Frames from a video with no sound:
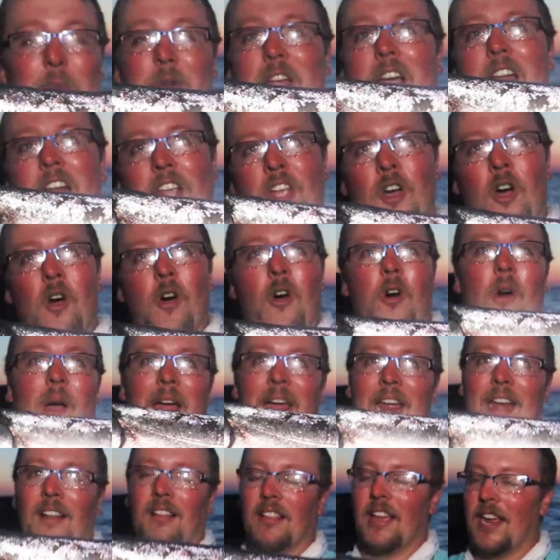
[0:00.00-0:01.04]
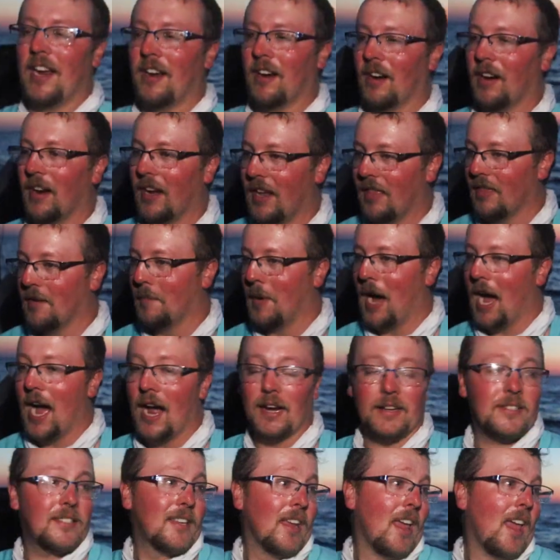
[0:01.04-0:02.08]
We got a coho and a laker in the
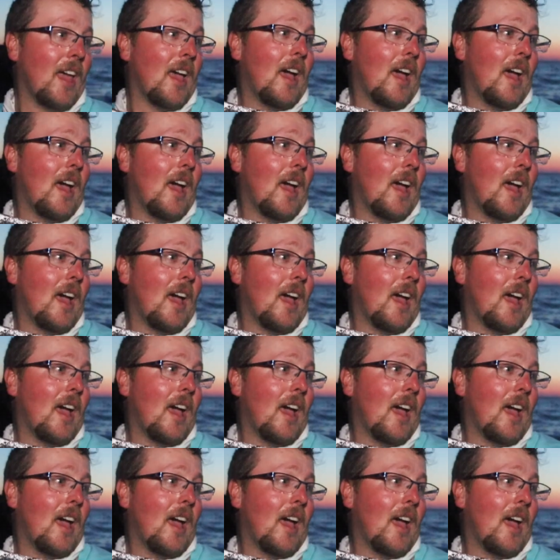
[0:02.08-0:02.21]
box.